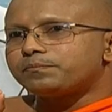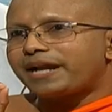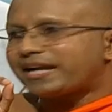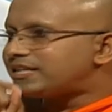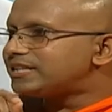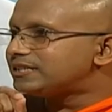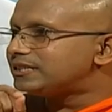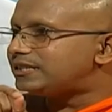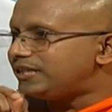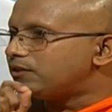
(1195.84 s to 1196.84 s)

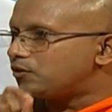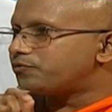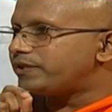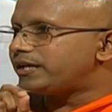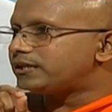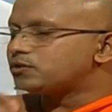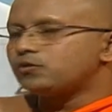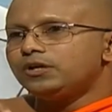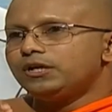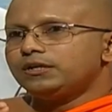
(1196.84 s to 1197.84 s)
practical thing of that.
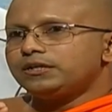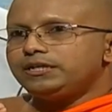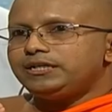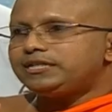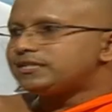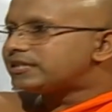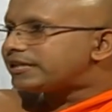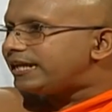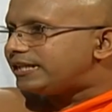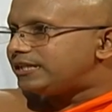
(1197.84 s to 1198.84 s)
So it is a
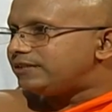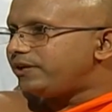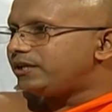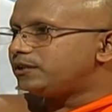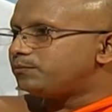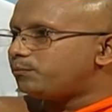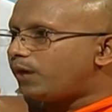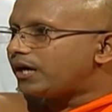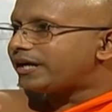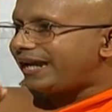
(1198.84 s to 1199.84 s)
reality. When the
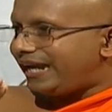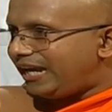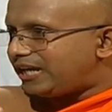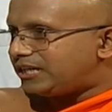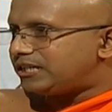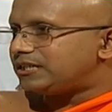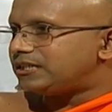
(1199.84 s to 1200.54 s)
monk ate